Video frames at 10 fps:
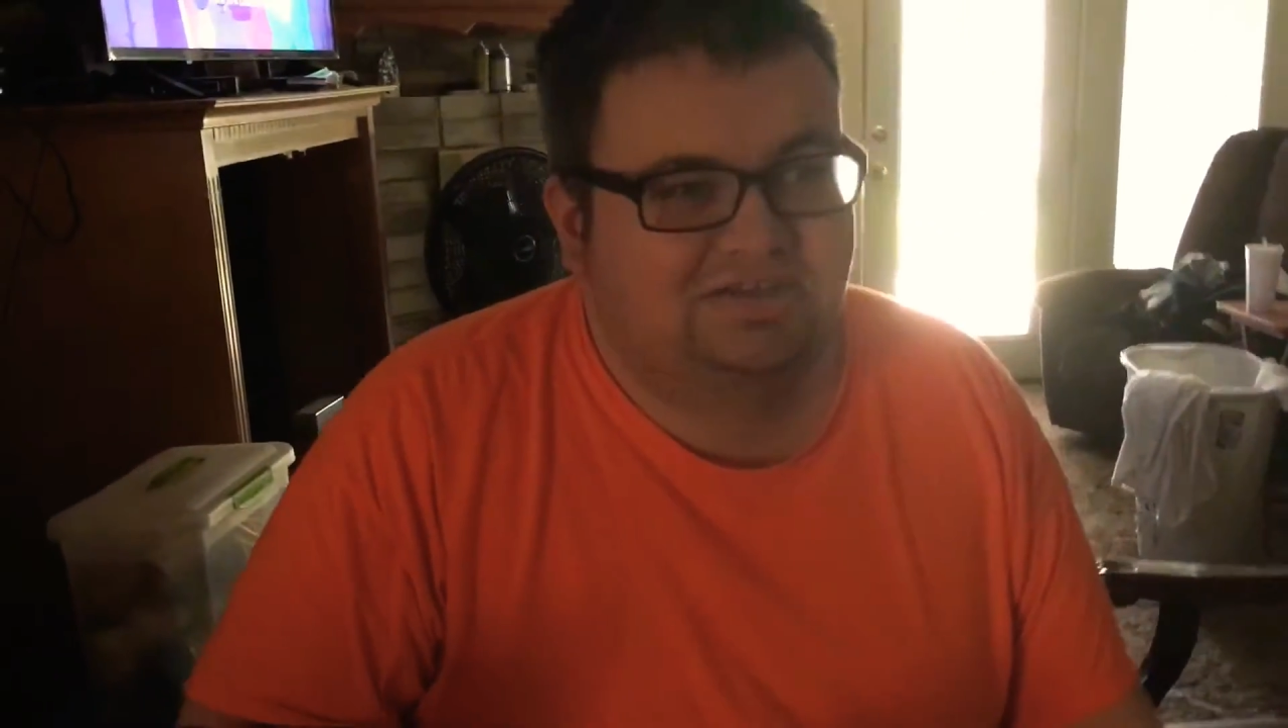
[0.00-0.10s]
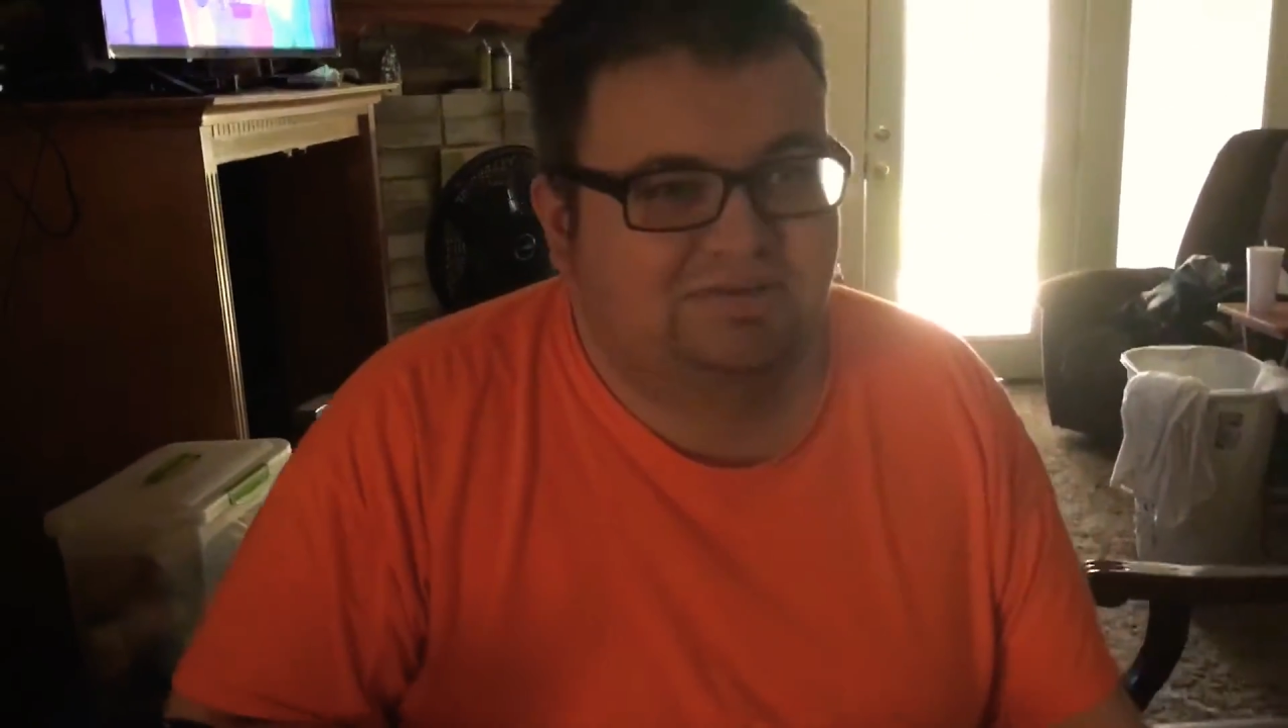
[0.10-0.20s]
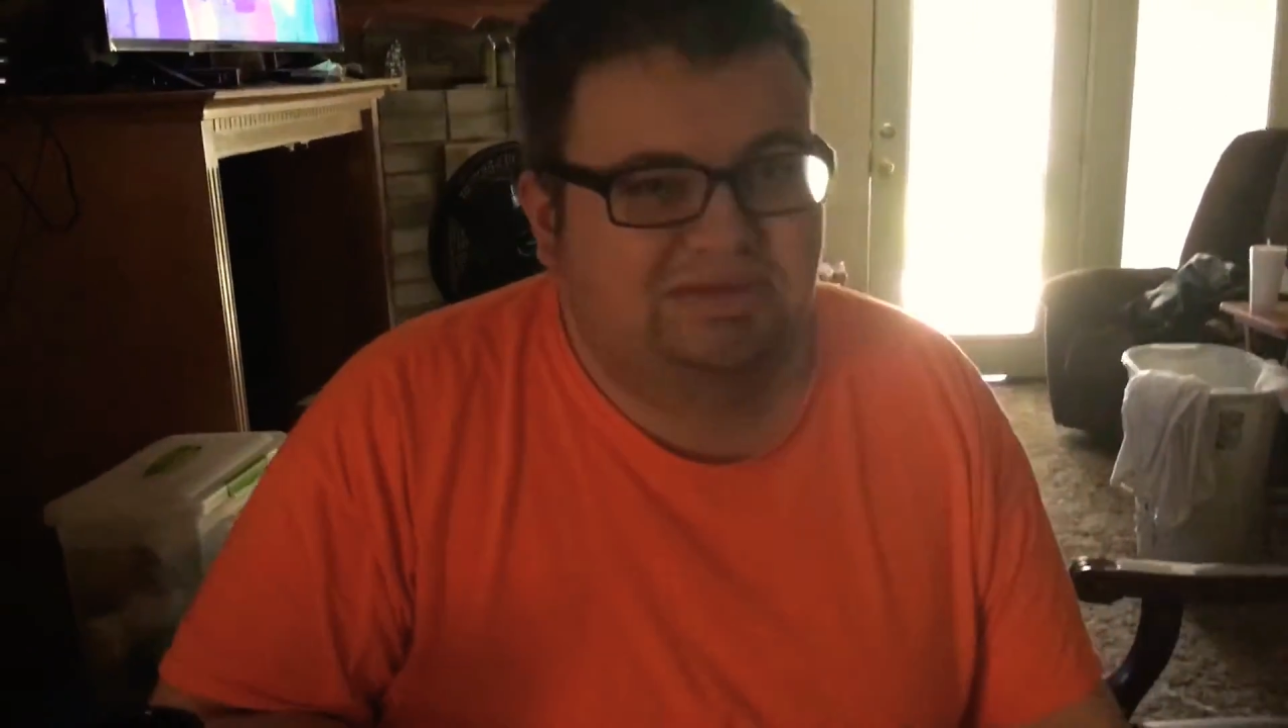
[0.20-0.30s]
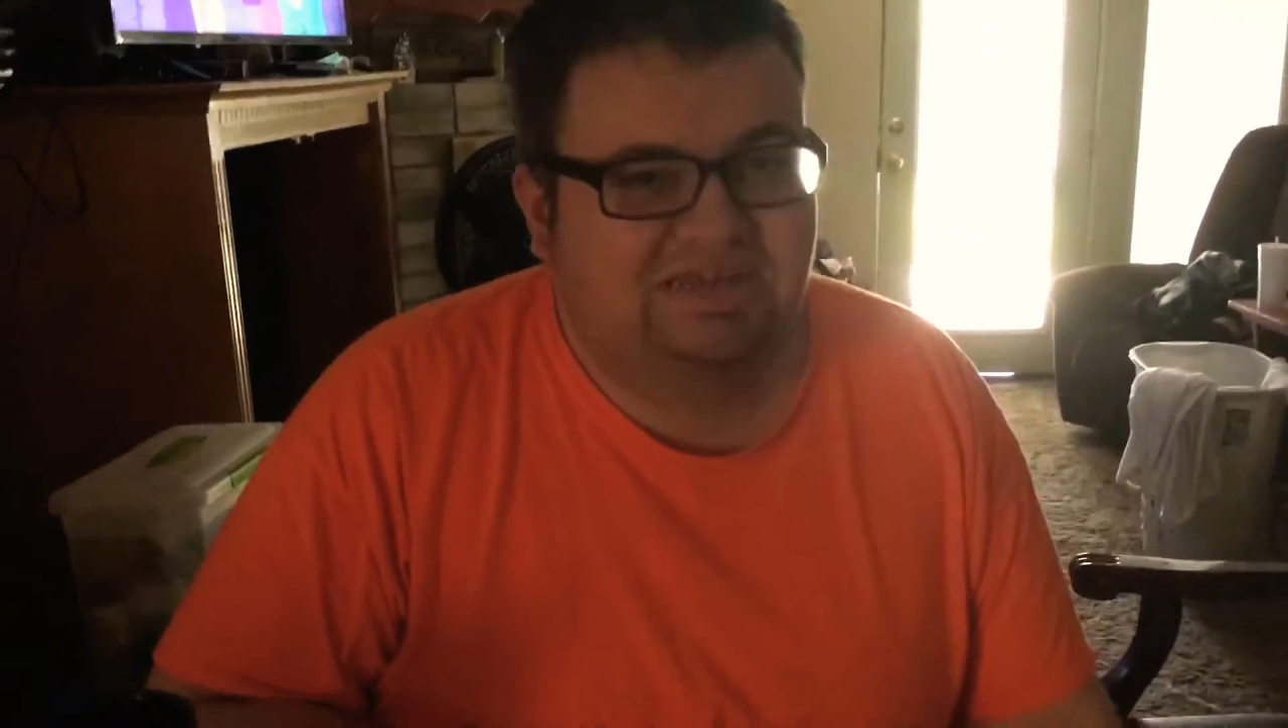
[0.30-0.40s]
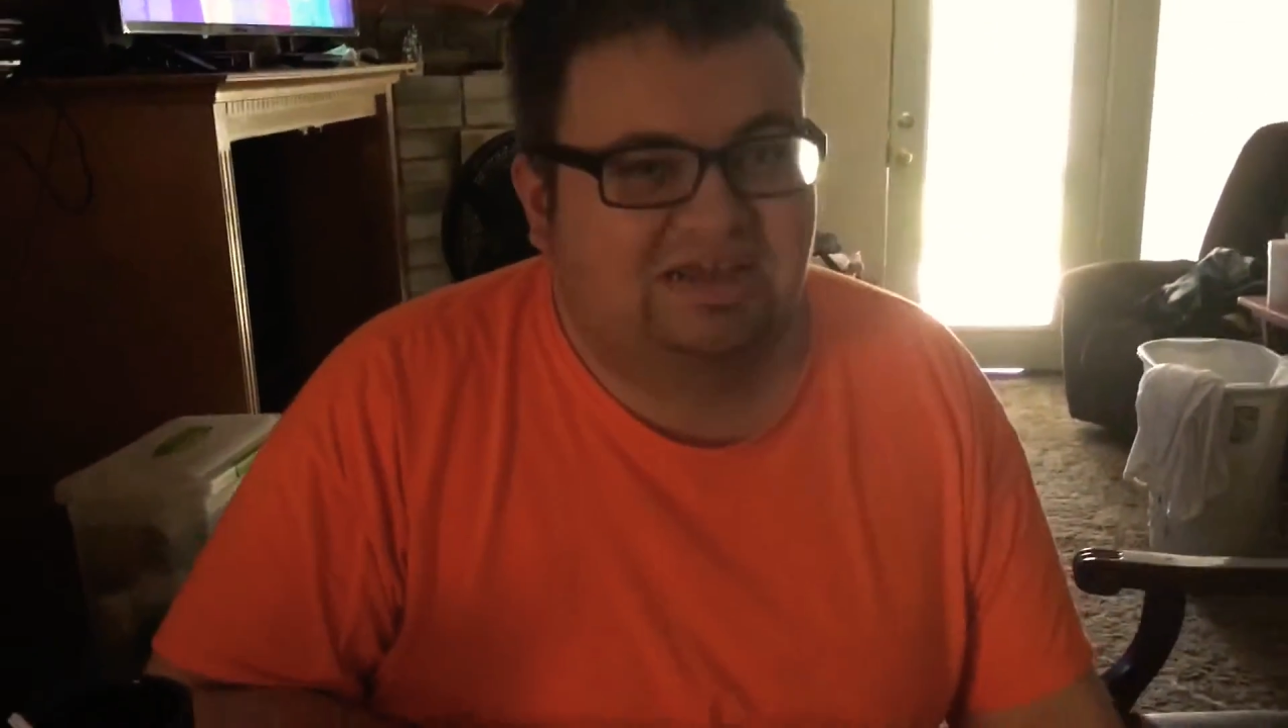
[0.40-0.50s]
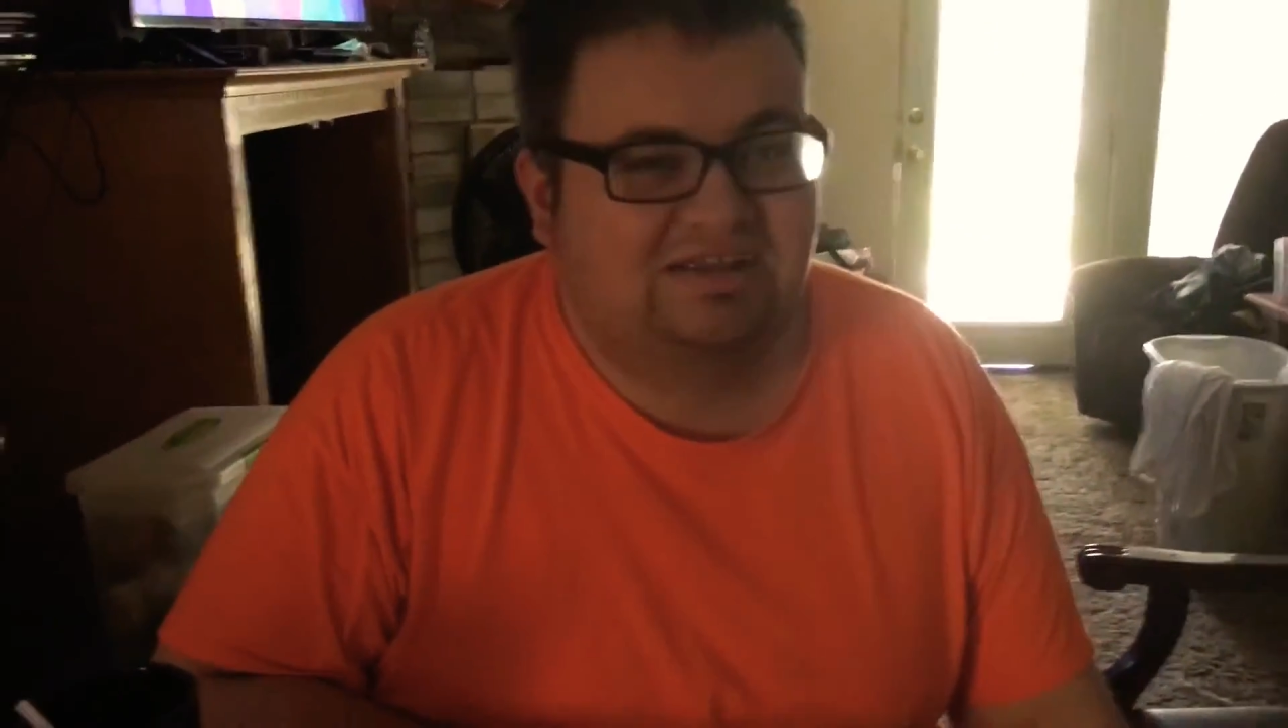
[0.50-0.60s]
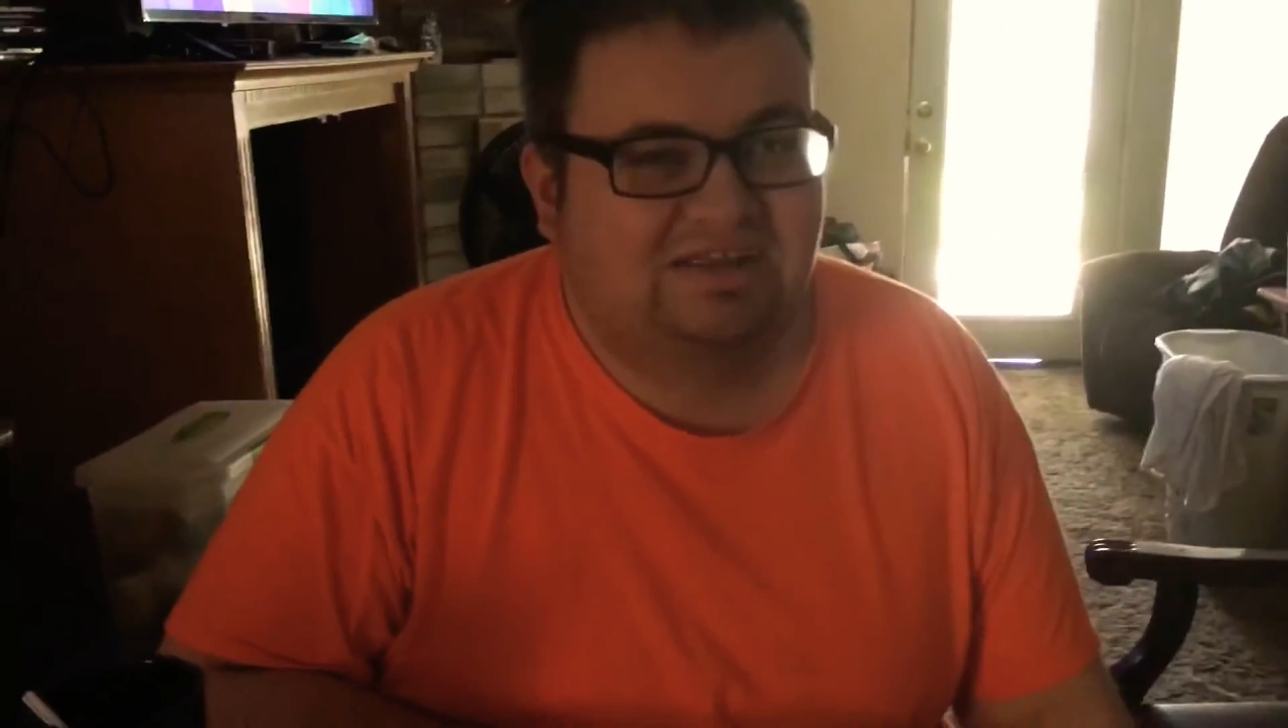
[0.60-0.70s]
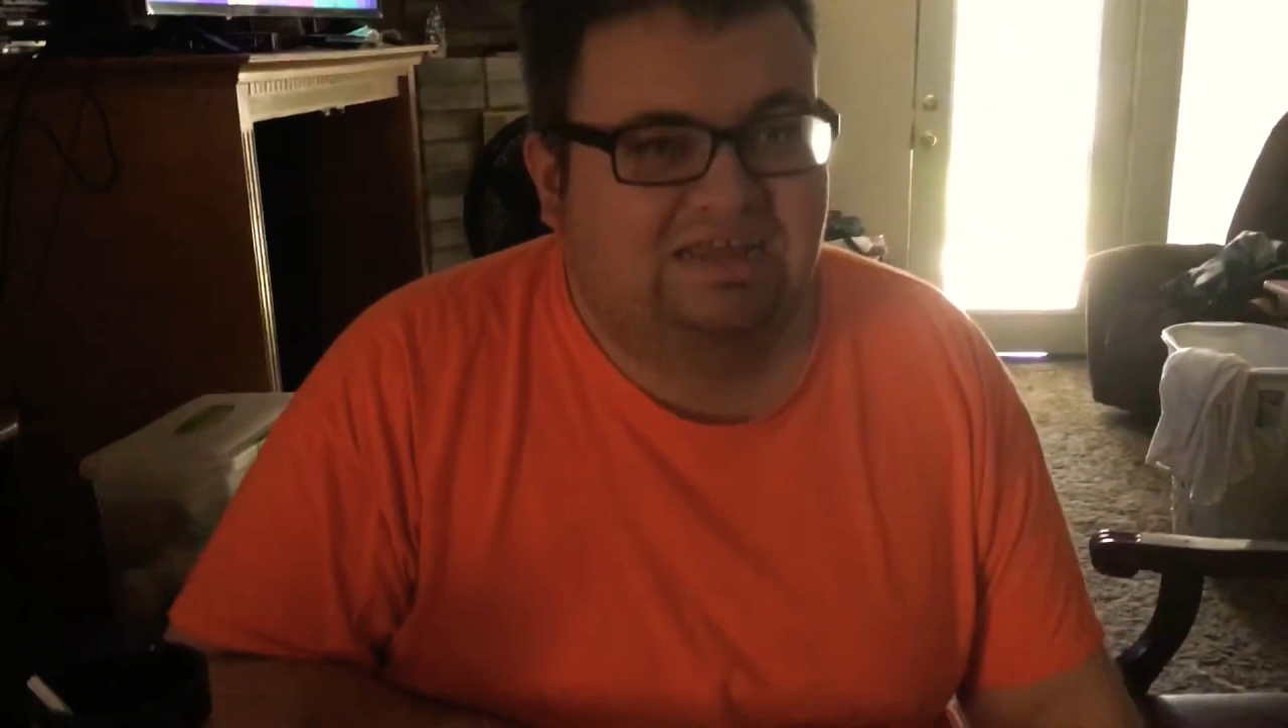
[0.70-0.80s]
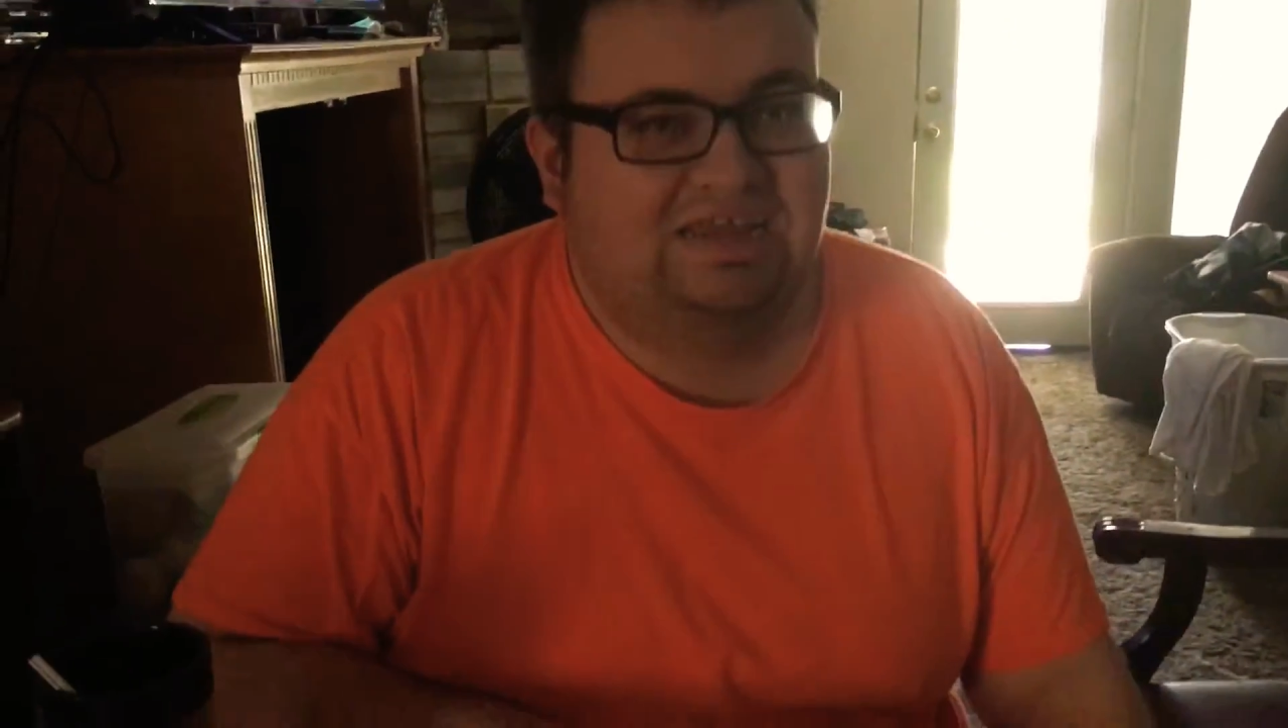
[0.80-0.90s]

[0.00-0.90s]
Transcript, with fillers: Jimmy, and